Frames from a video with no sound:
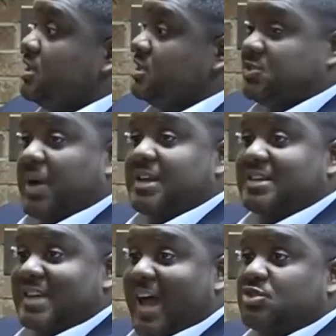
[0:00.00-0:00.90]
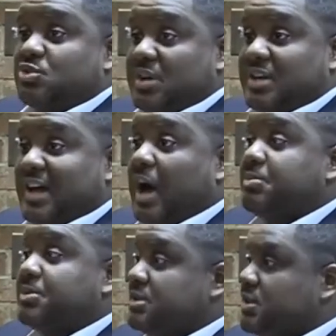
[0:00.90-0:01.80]
despite his actual
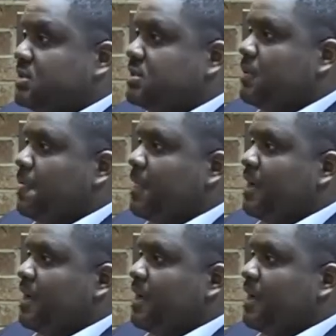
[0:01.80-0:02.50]
incompetence.